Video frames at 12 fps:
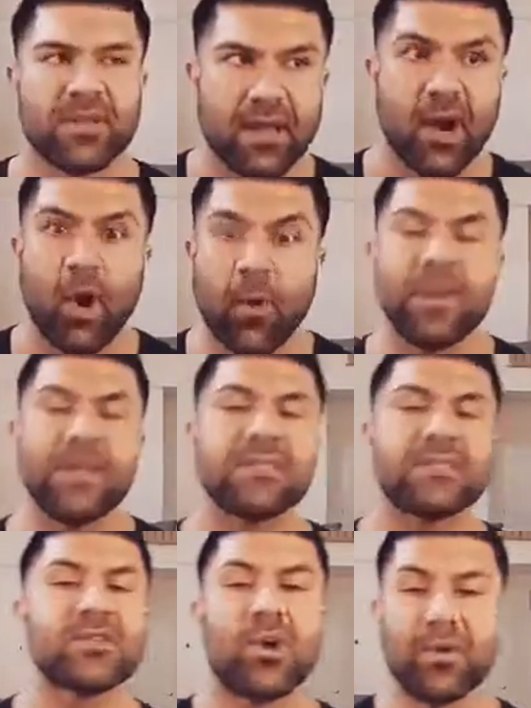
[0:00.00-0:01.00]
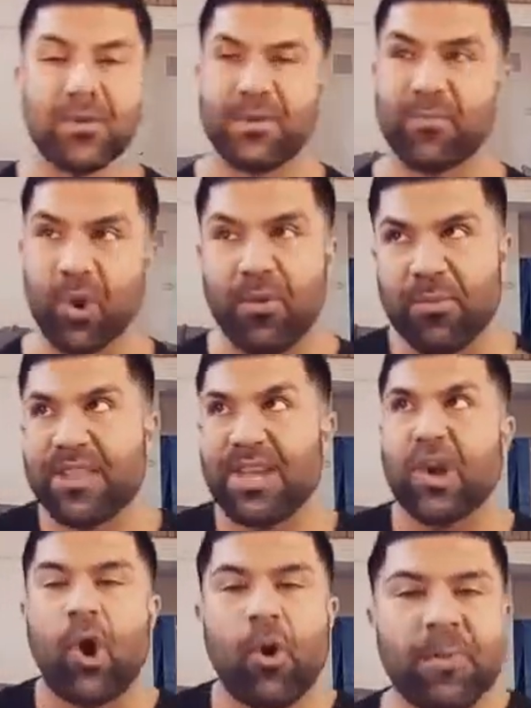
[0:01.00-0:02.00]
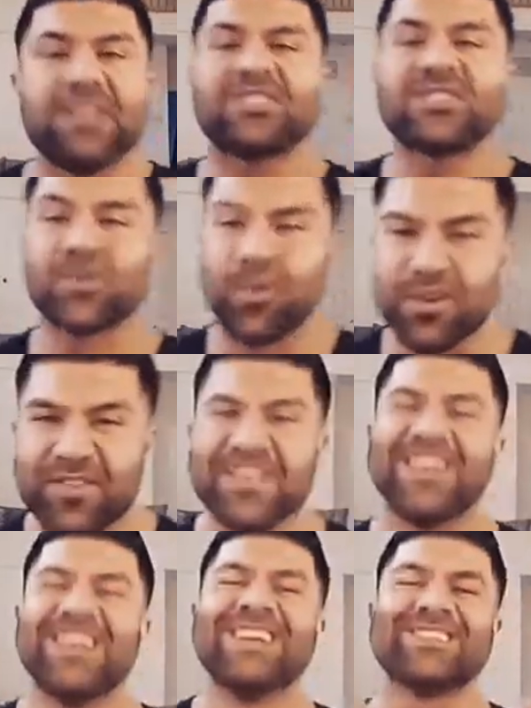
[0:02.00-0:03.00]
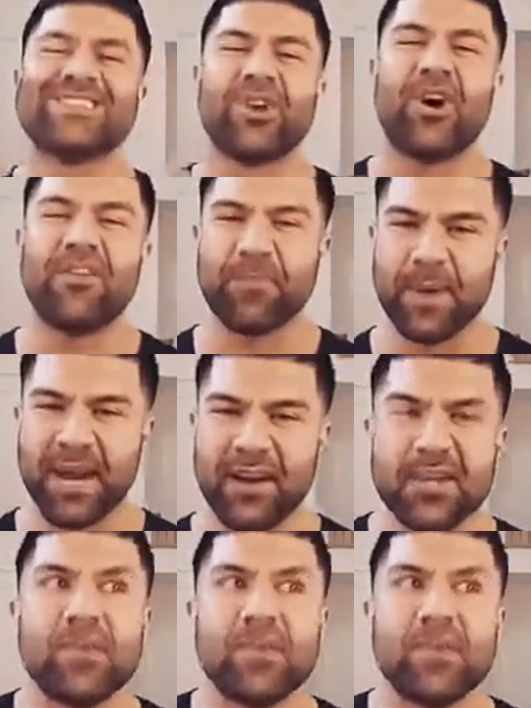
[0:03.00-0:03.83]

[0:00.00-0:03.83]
We're like open source software.